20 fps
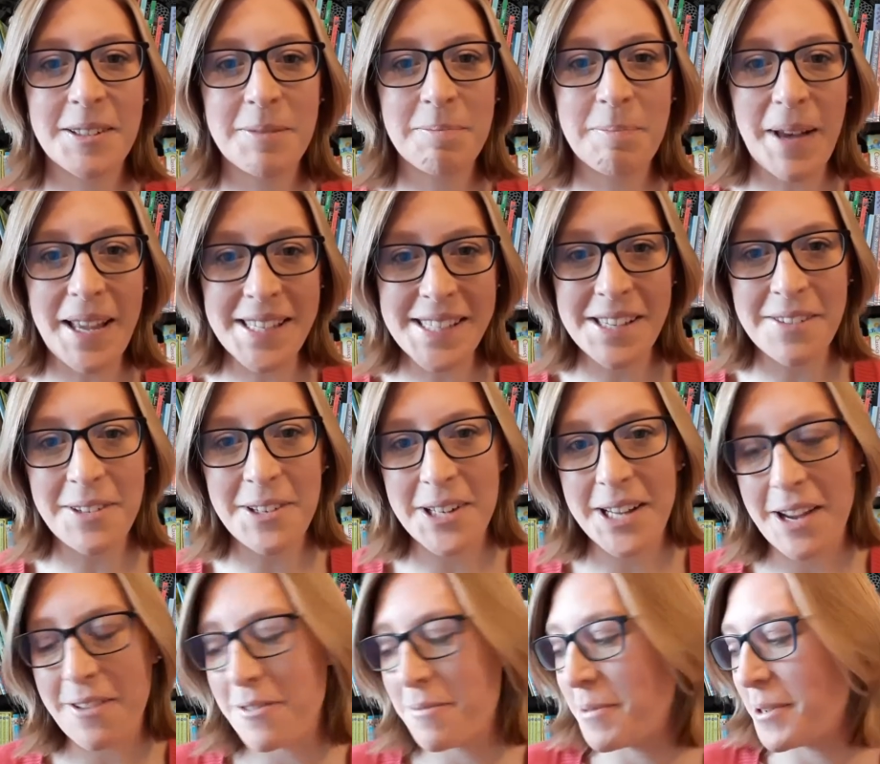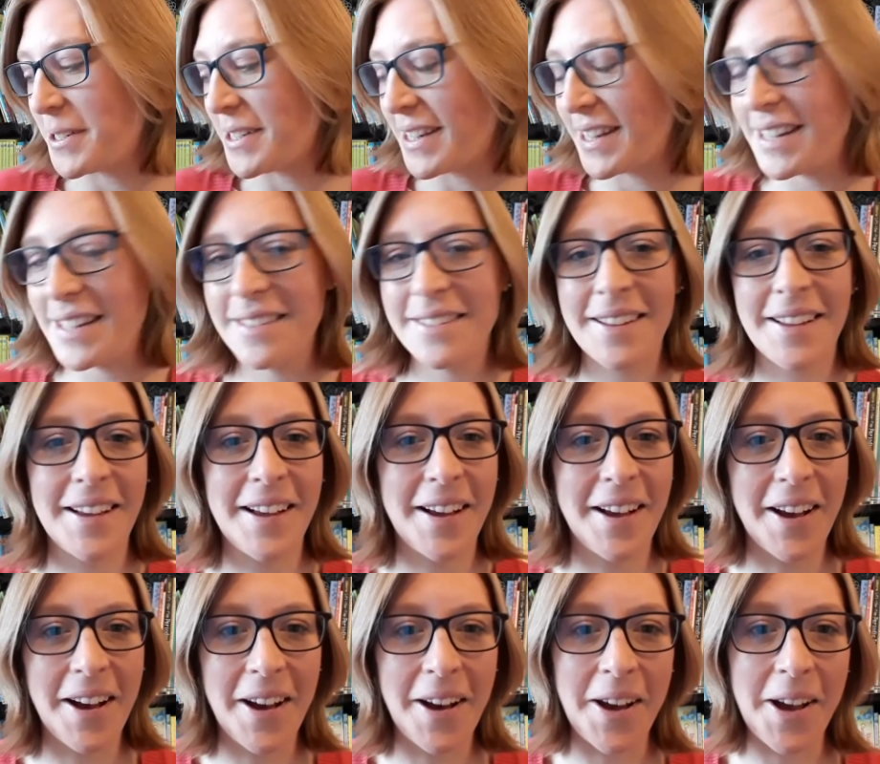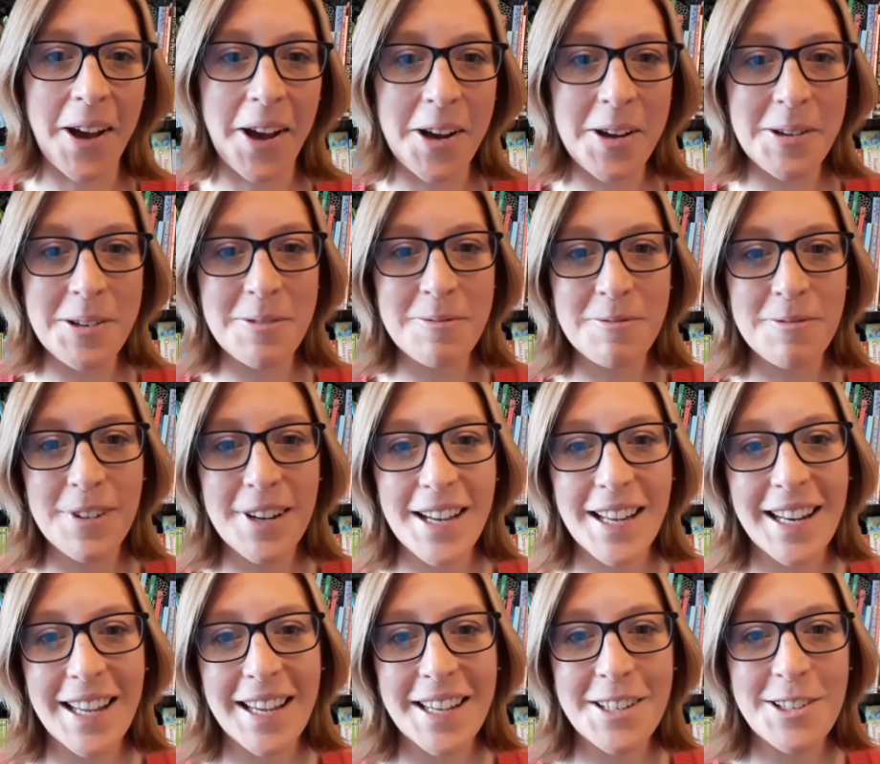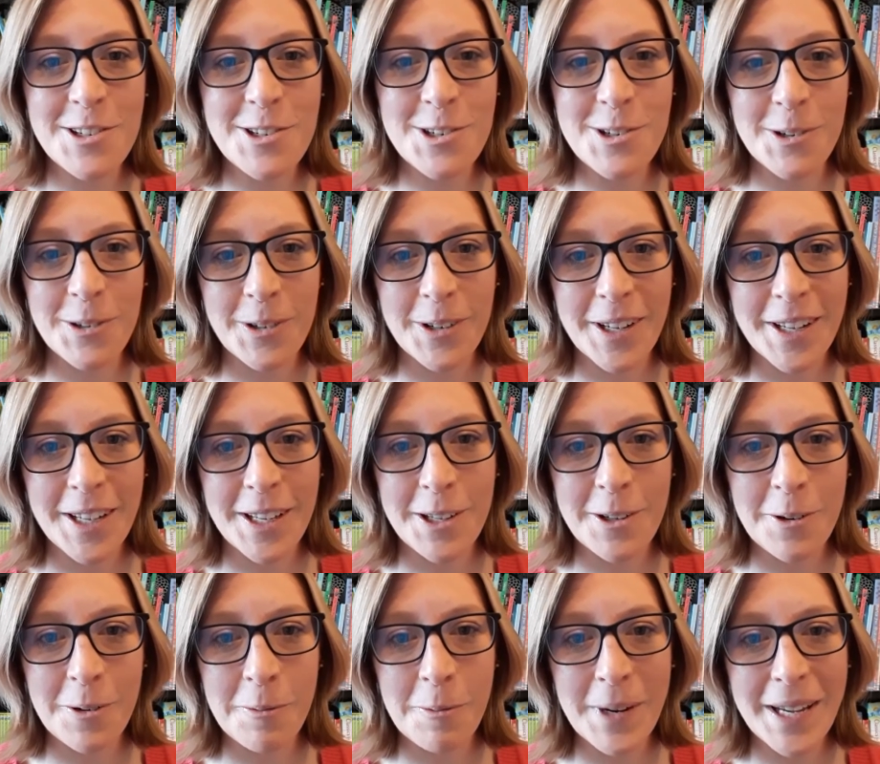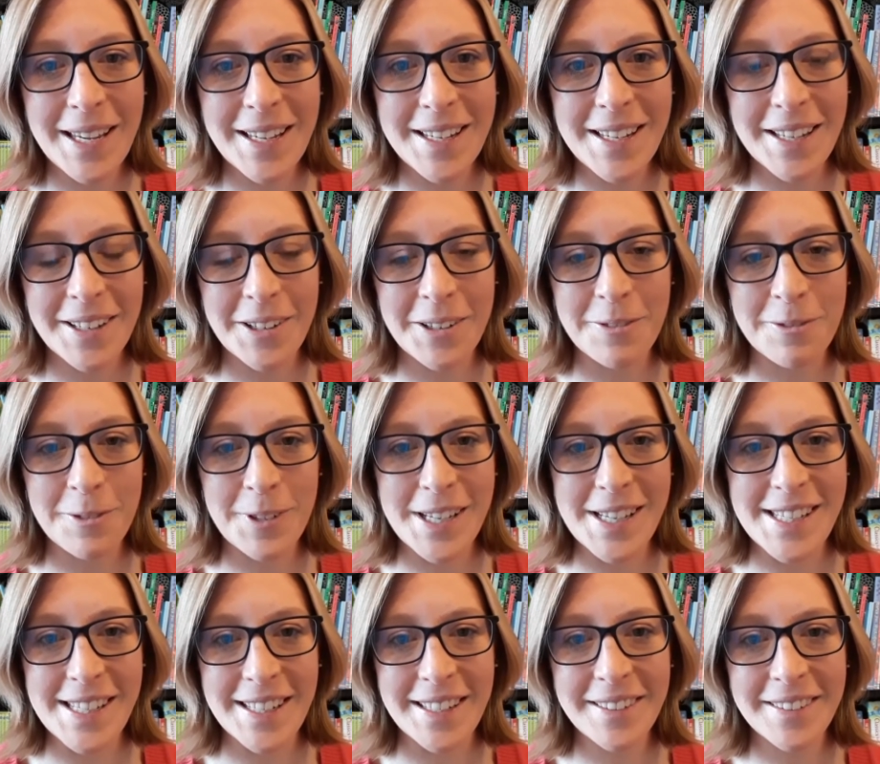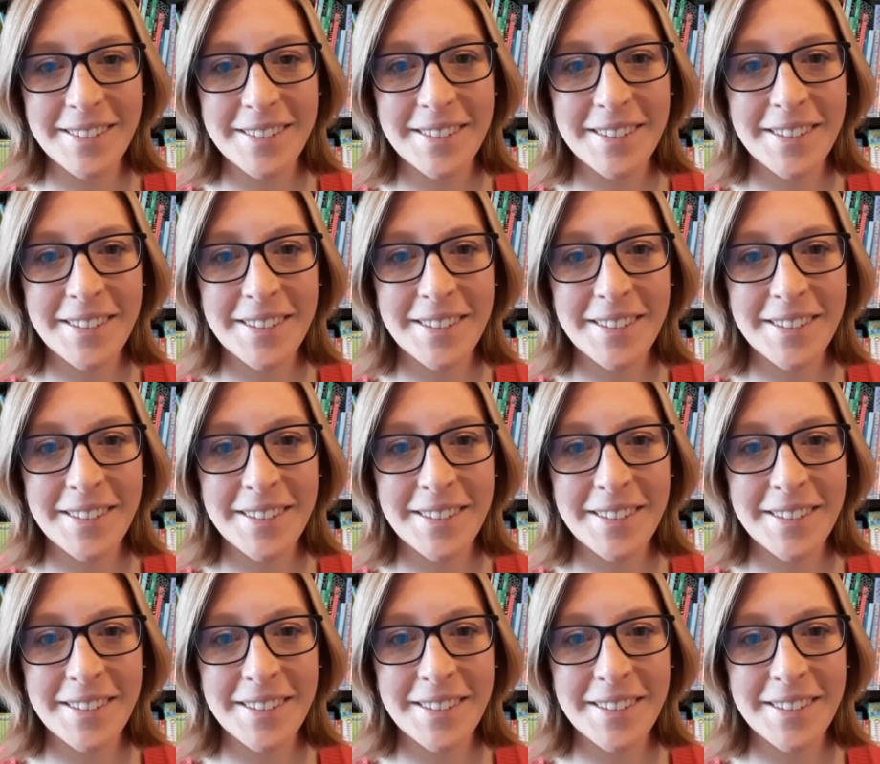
Best of luck, everybody. I hope you really enjoy your week of reading.